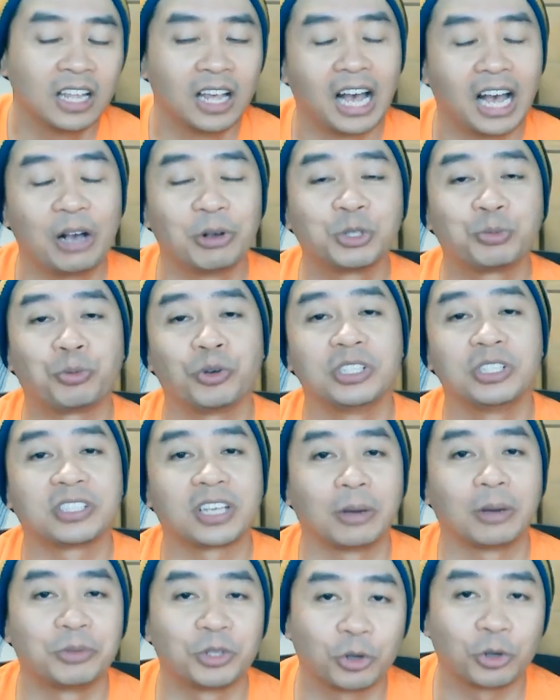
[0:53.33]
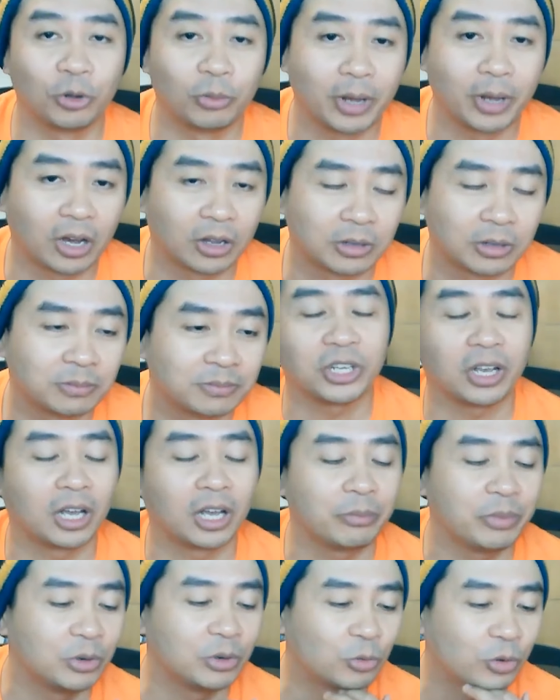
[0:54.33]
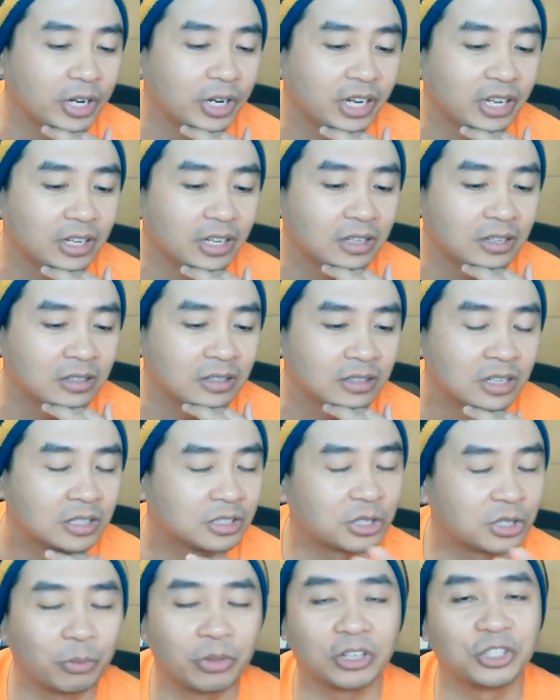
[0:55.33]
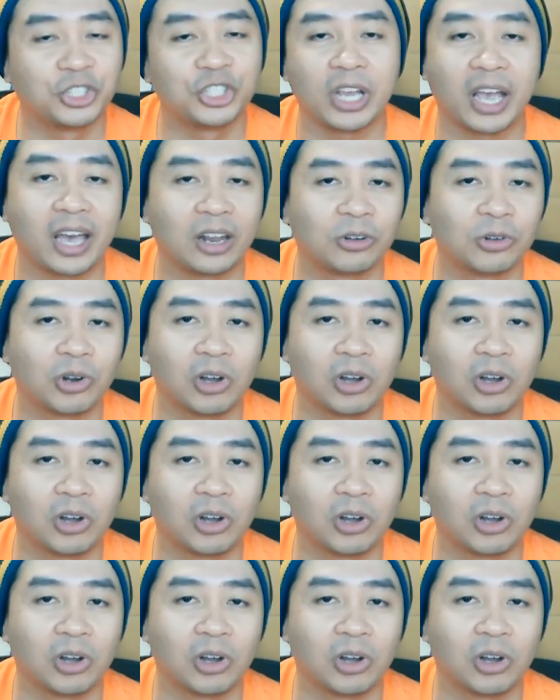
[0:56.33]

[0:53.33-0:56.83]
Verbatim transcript: I was pretty skeptical about him. I've been reading some of the chatter